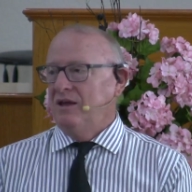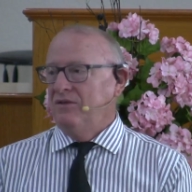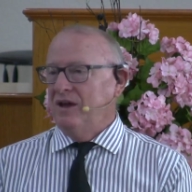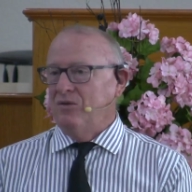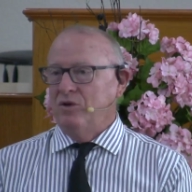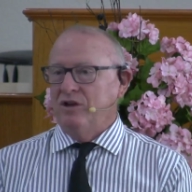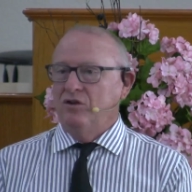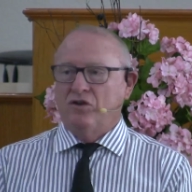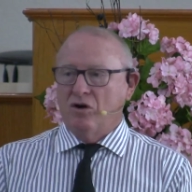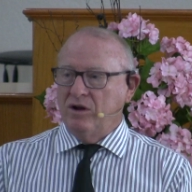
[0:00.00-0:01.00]
that we,
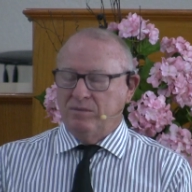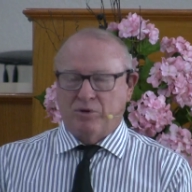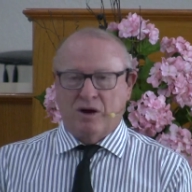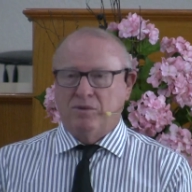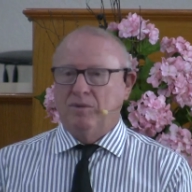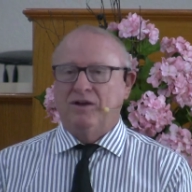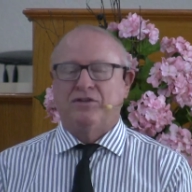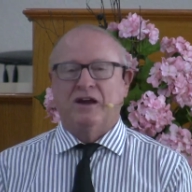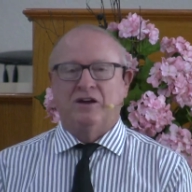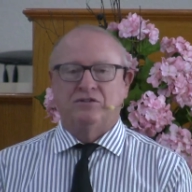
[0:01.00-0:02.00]
you've heard it probably a
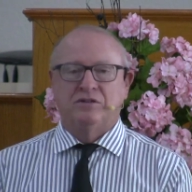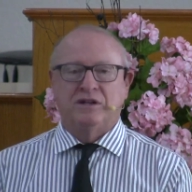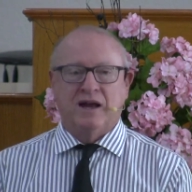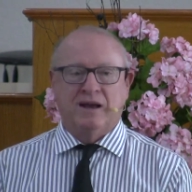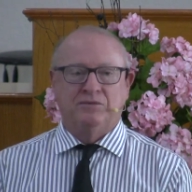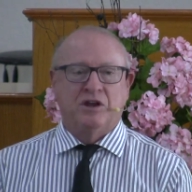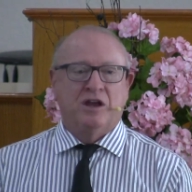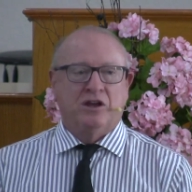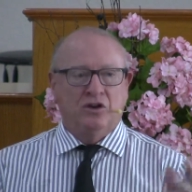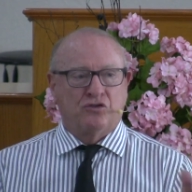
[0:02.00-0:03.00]
thousand times.
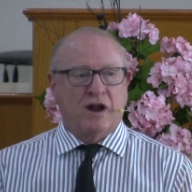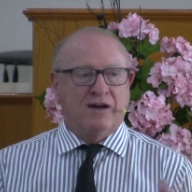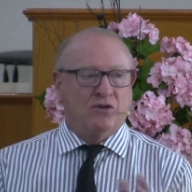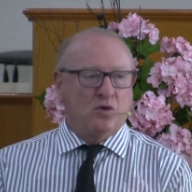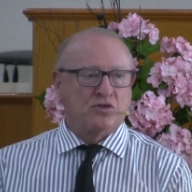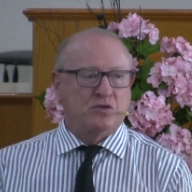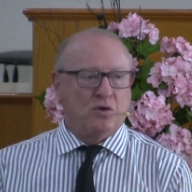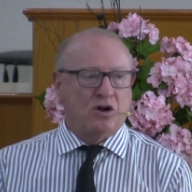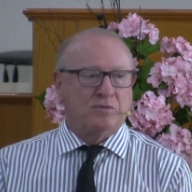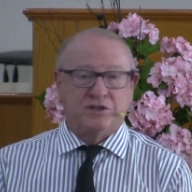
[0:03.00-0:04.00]
You can drive a horse to
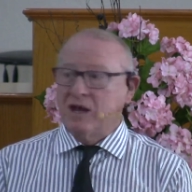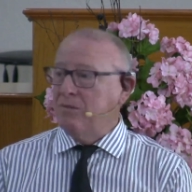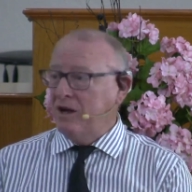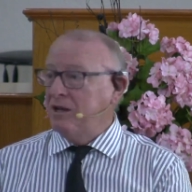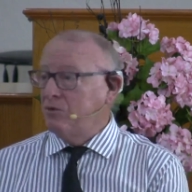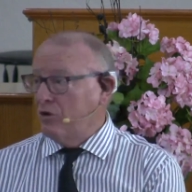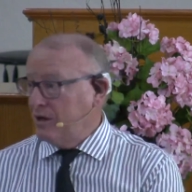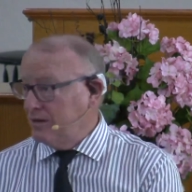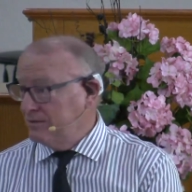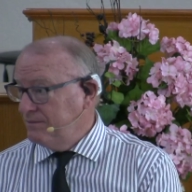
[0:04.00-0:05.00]
water, but you can't make him
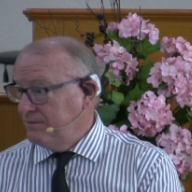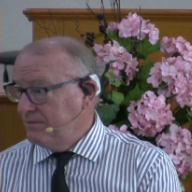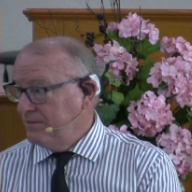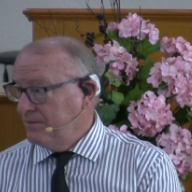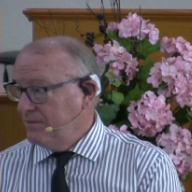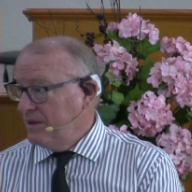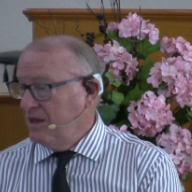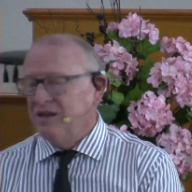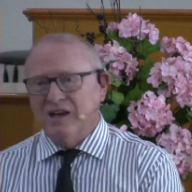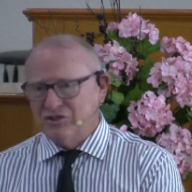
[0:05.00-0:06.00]
drink.
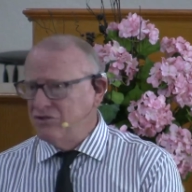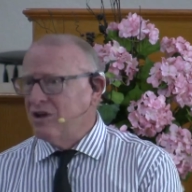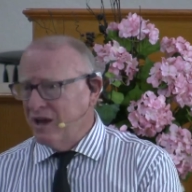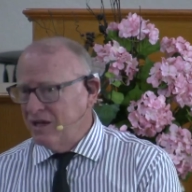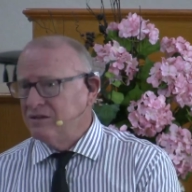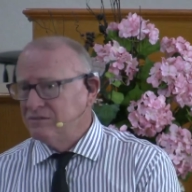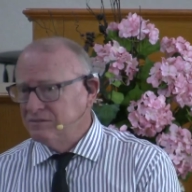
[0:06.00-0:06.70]
Yes, you can.